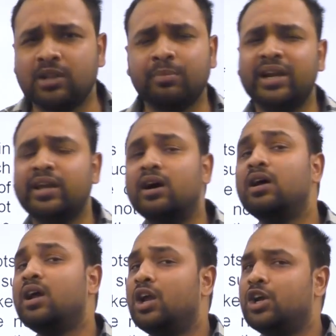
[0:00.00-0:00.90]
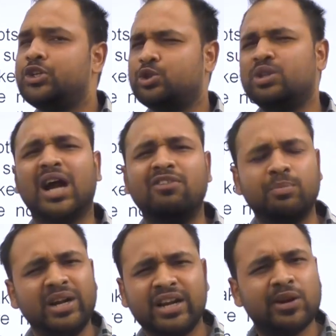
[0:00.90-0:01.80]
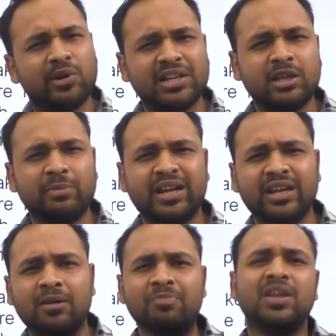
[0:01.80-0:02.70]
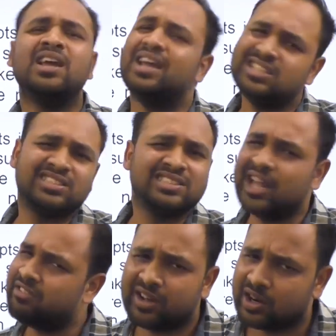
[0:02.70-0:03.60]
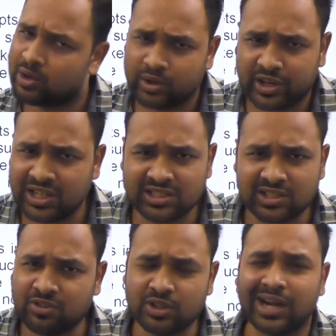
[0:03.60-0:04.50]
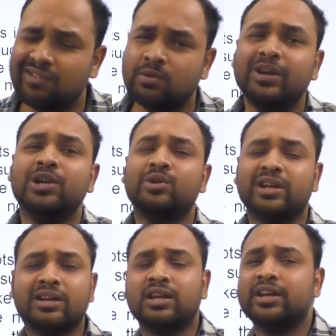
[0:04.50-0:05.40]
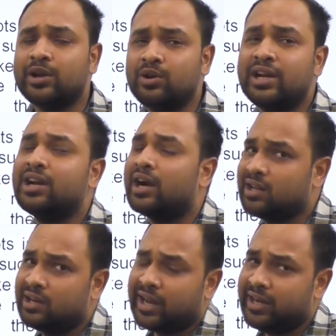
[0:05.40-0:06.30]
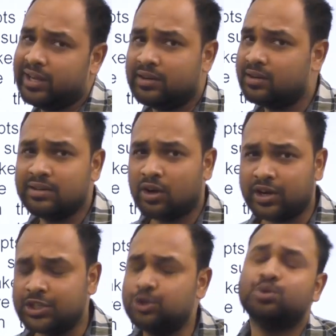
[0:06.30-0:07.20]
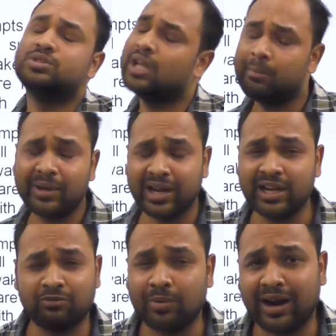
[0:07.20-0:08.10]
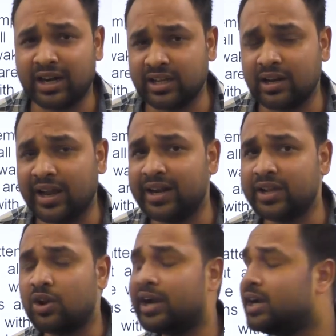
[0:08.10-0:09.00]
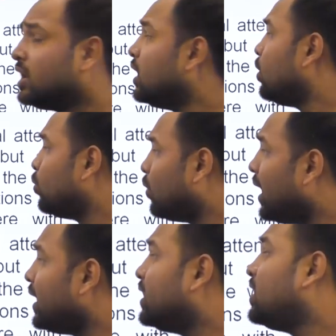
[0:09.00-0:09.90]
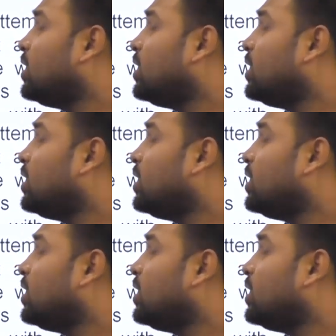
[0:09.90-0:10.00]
the media? Should the government regulate the media? It's never a good reason for the government to regulate Article 19 or issues emanating from Article 19, all right? Why?